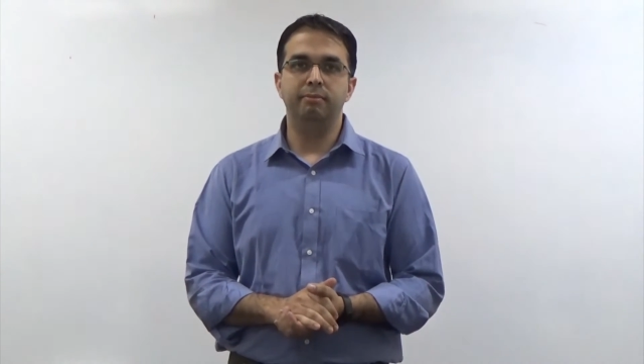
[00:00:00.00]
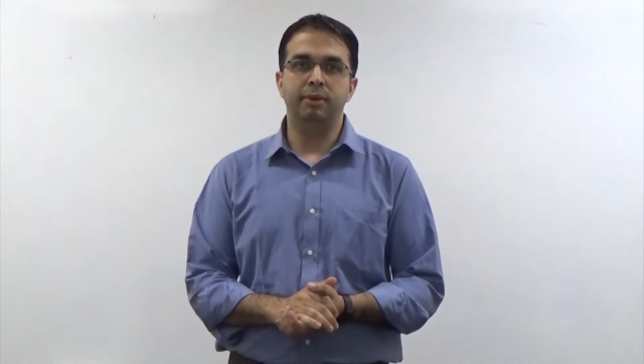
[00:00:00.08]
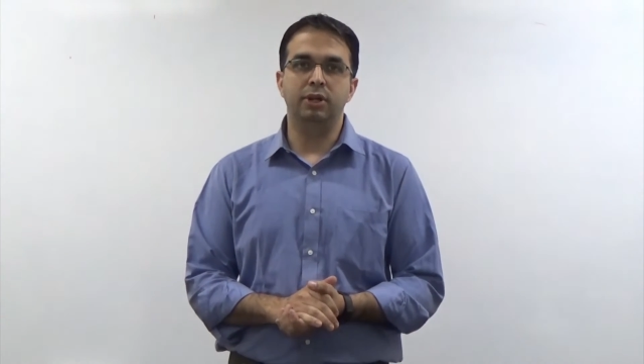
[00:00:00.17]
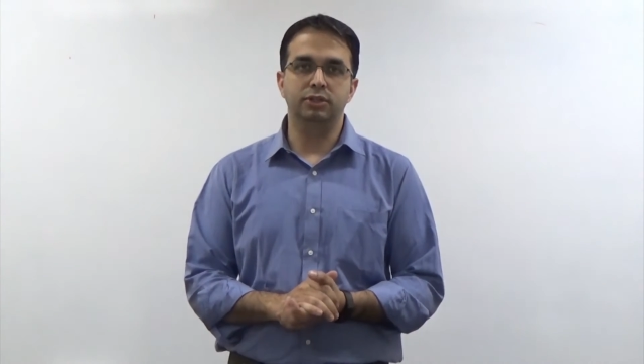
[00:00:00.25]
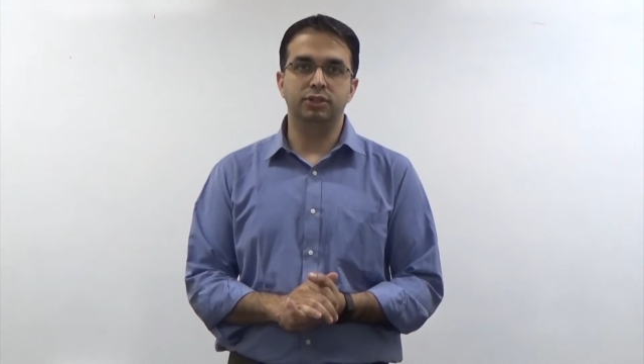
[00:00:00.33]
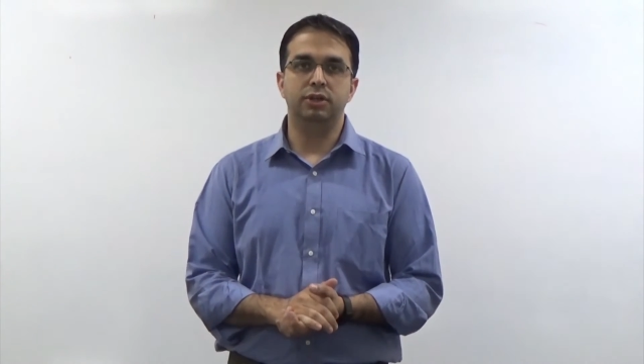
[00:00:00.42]

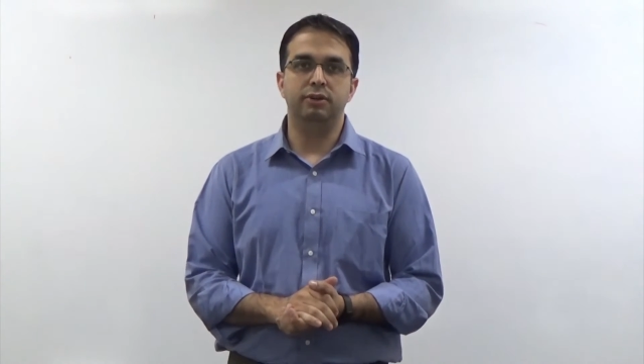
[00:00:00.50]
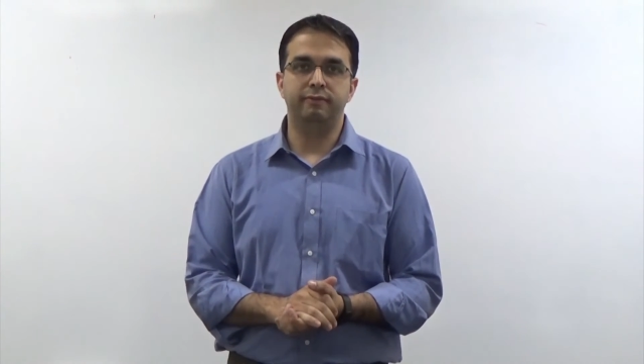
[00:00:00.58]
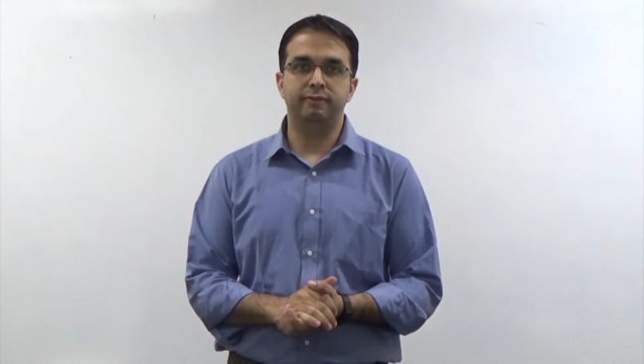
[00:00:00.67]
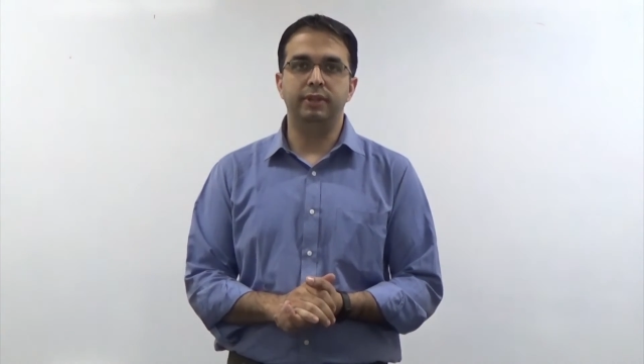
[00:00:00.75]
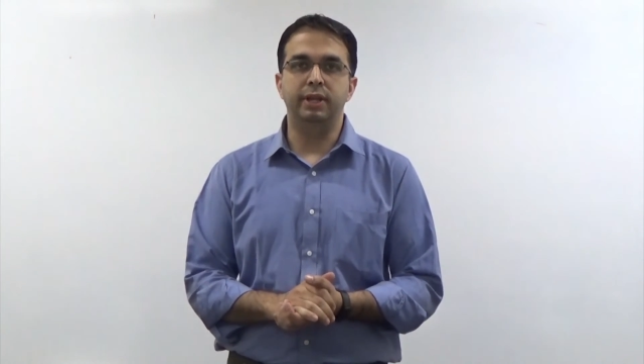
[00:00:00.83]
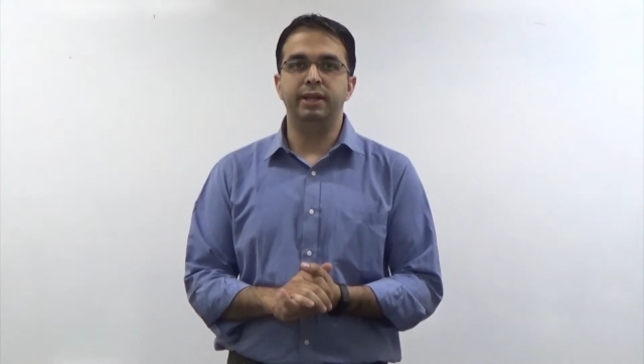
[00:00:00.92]
because
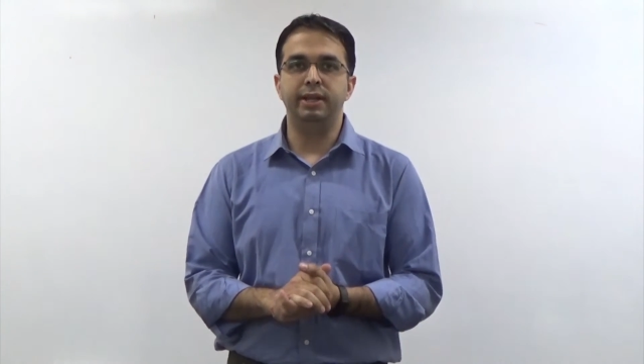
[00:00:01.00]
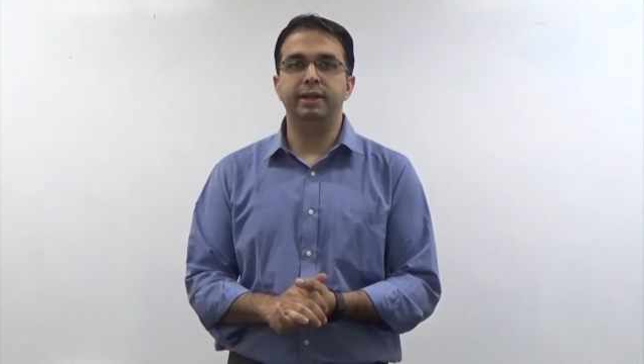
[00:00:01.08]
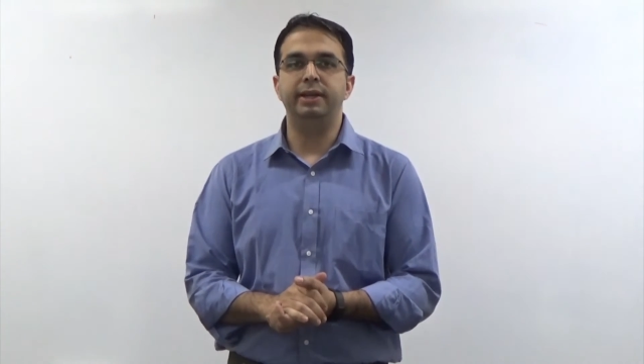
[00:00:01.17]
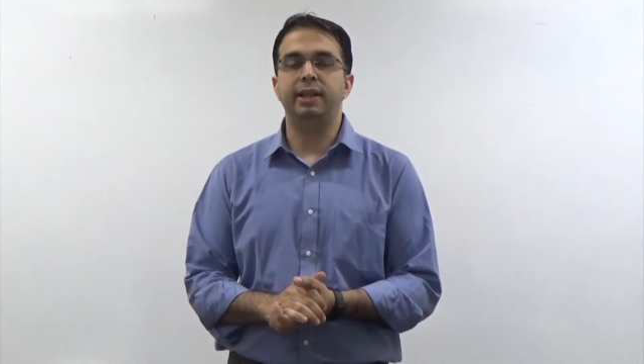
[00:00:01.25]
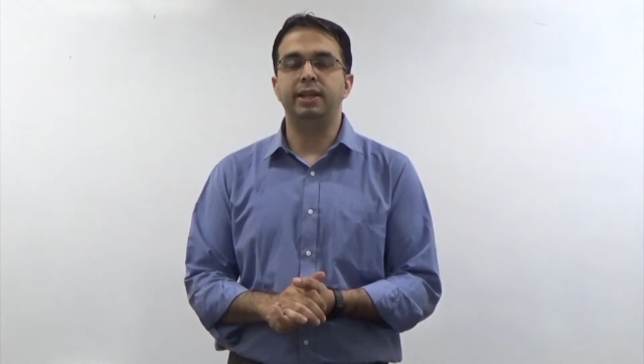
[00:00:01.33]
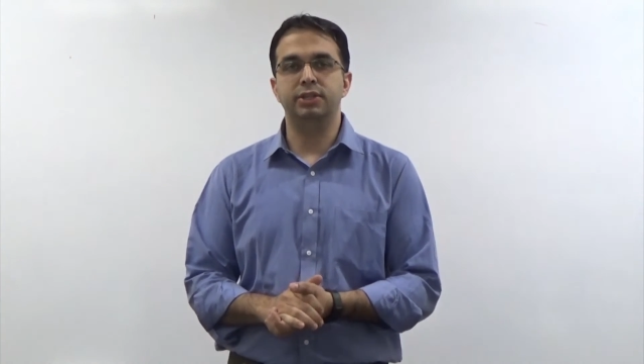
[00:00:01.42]
of the
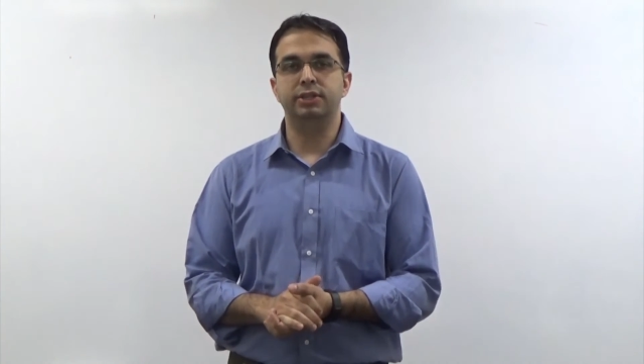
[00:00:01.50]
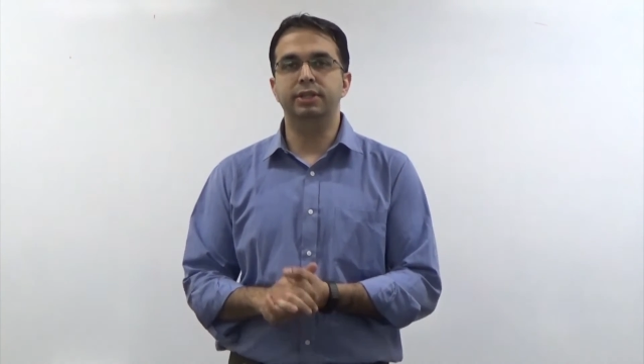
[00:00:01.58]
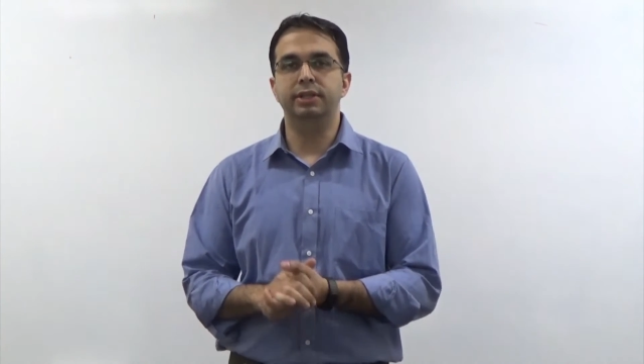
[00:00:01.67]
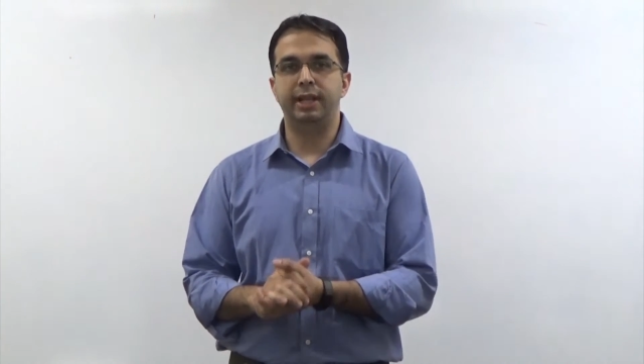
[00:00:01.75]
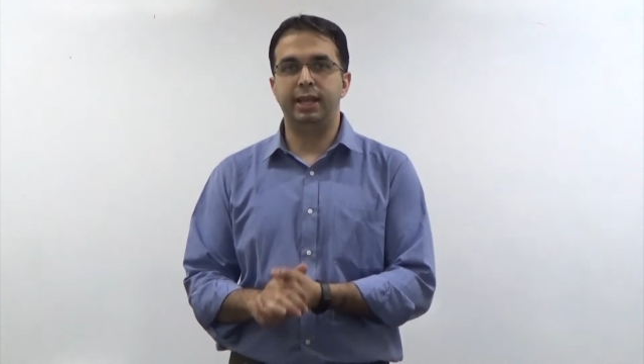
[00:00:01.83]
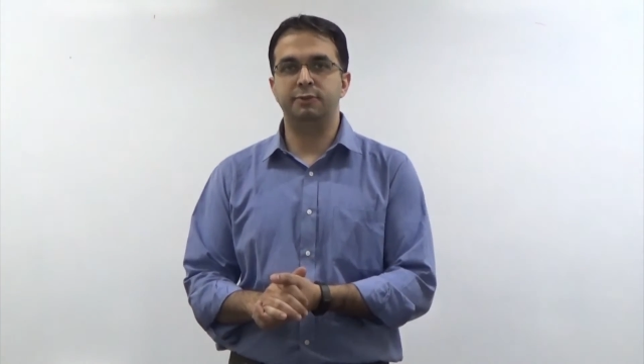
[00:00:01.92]
inherent nature
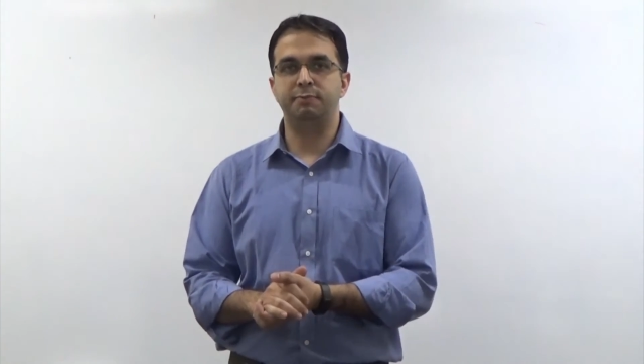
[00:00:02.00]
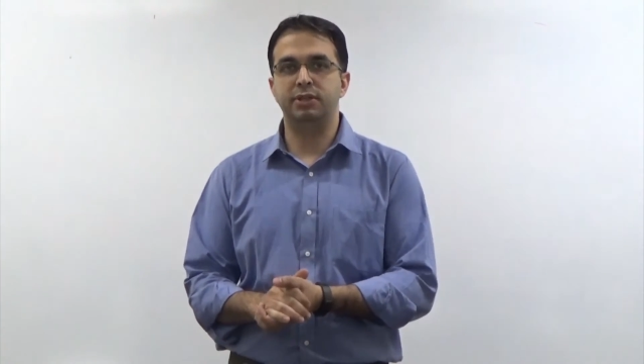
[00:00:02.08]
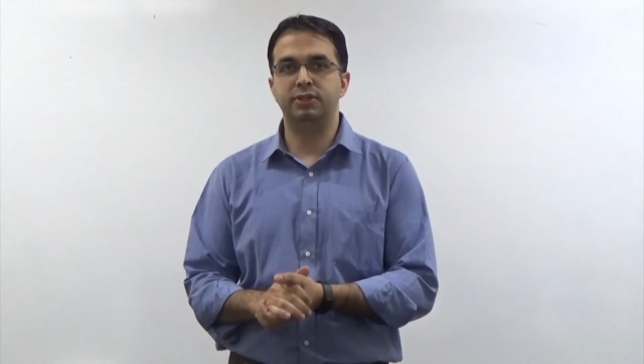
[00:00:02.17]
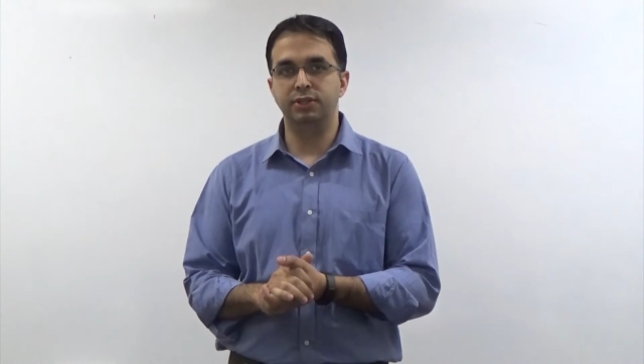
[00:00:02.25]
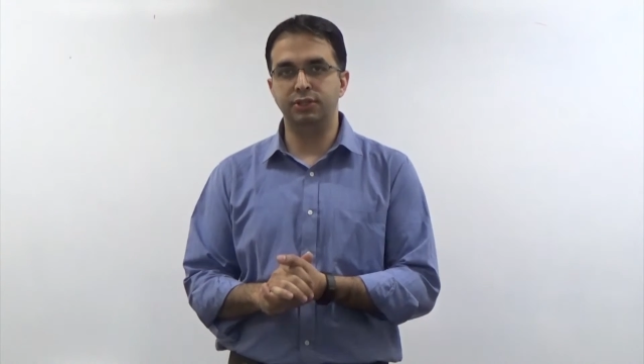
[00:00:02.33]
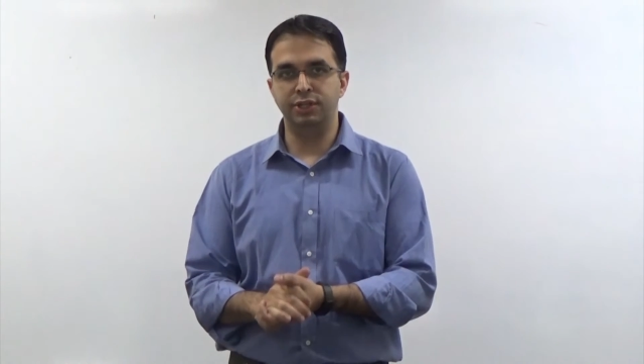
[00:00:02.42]
the
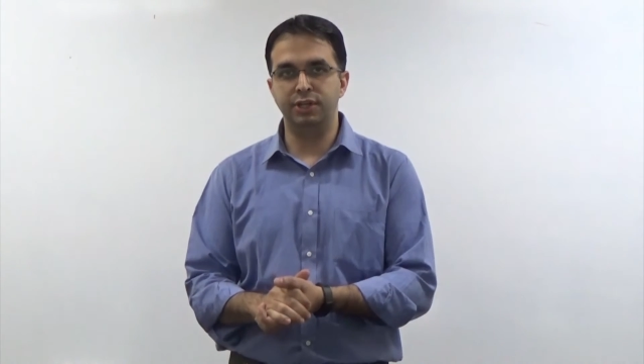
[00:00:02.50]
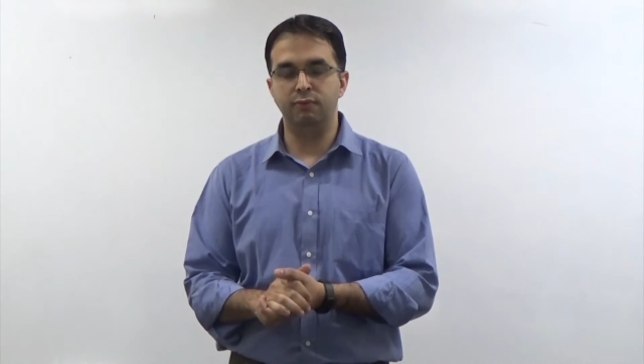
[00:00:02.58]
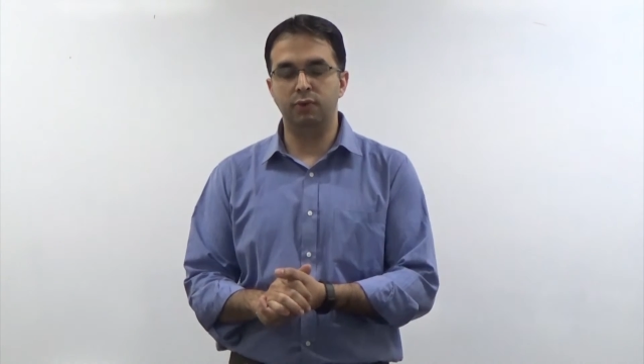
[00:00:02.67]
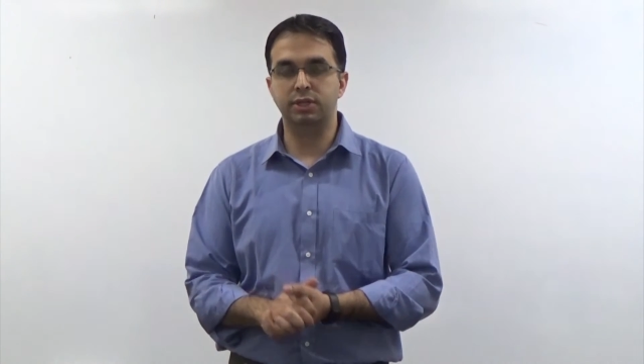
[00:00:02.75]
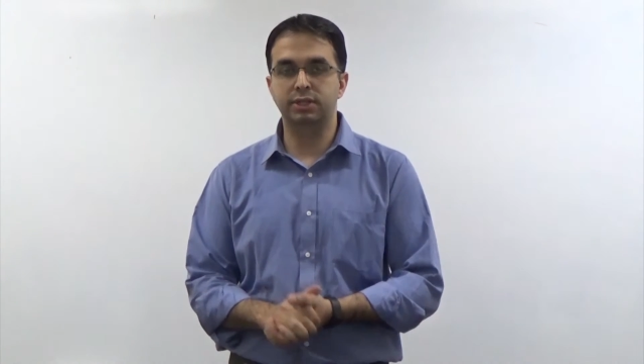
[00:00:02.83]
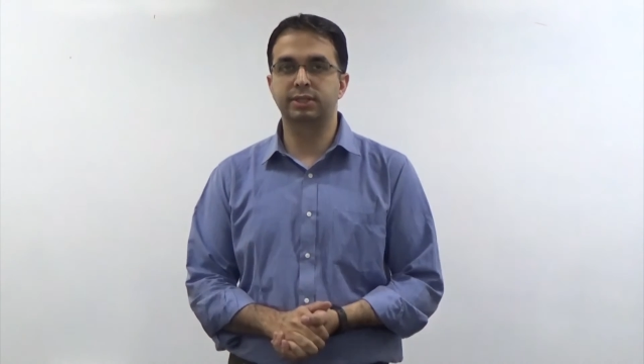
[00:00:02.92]
text-based search engine
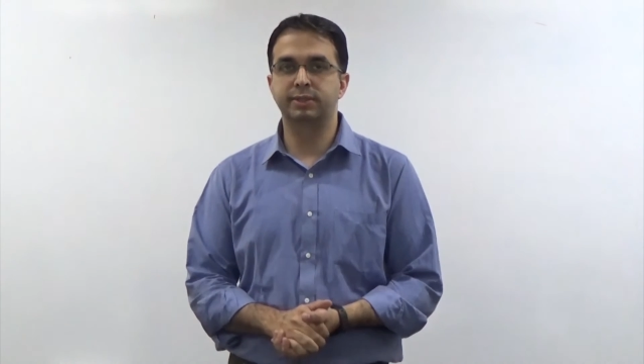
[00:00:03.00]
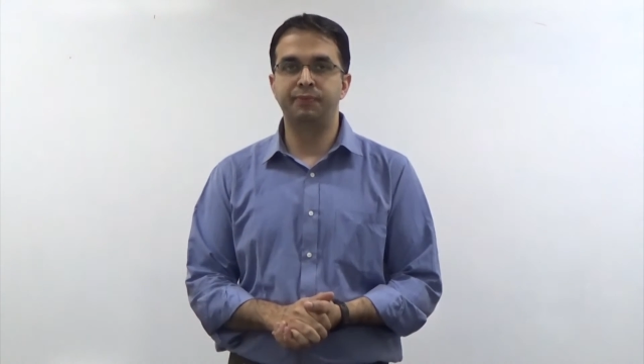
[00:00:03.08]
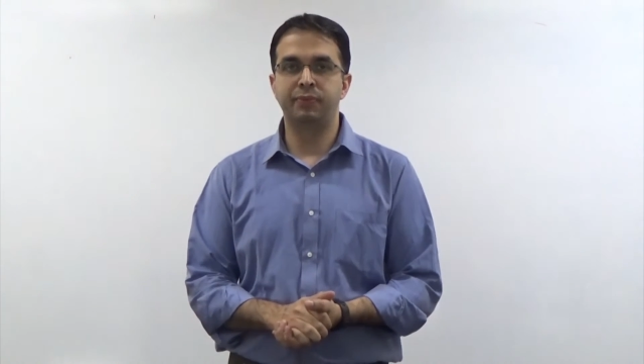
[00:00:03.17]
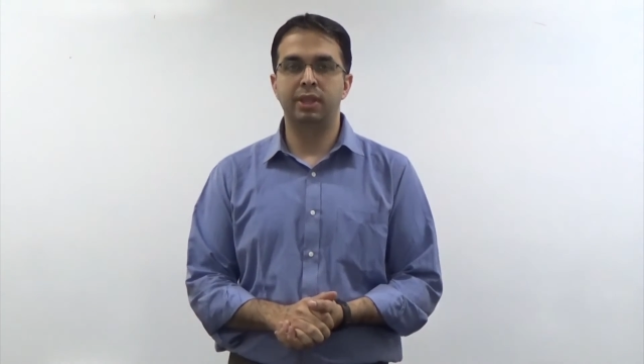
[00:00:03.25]
works.